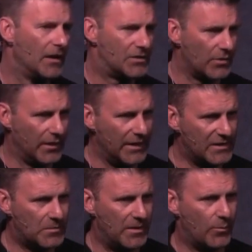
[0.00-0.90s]
And so
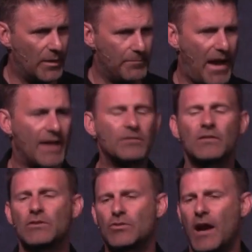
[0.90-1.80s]
Elizabeth went back to
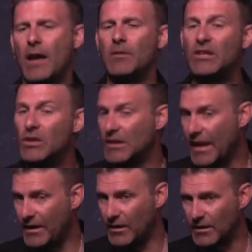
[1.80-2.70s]
the tribe a year
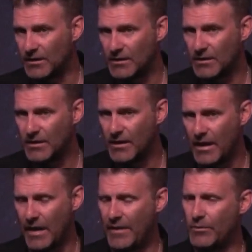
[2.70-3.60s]
later
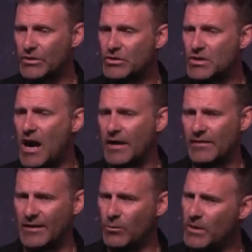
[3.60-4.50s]
and they were shocked.
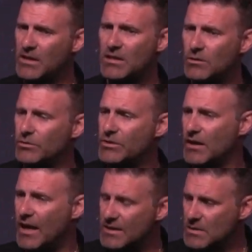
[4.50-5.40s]
They're like, "We killed
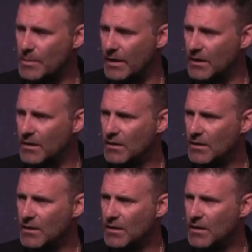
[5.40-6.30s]
your husband.
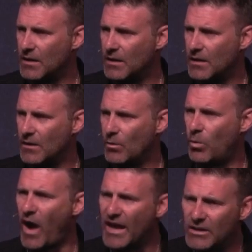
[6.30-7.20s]

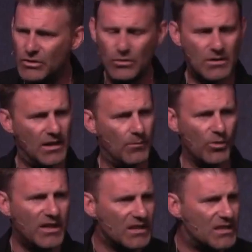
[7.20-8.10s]
Why did you come?
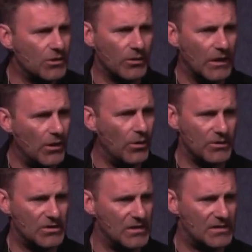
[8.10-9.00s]
We could kill you."
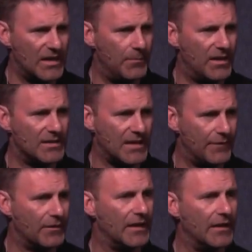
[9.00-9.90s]
And she said, "Because
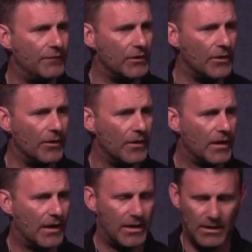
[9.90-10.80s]
I forgive you
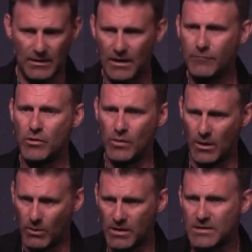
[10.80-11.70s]
and I loved you and
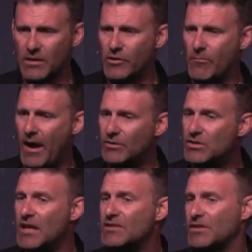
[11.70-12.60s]
I want to tell you about
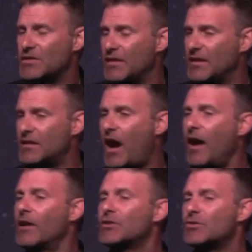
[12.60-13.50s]
Jesus." And the
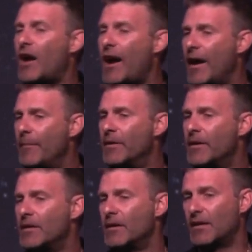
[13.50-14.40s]
entire tribe
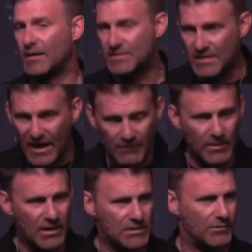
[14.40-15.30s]
got saved
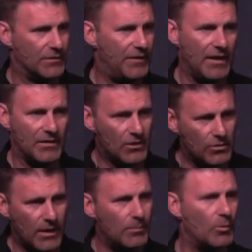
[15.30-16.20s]
because of her faith.
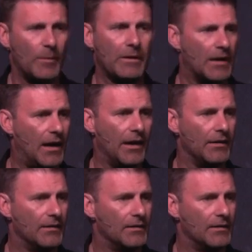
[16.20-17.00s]
Incredible woman of God.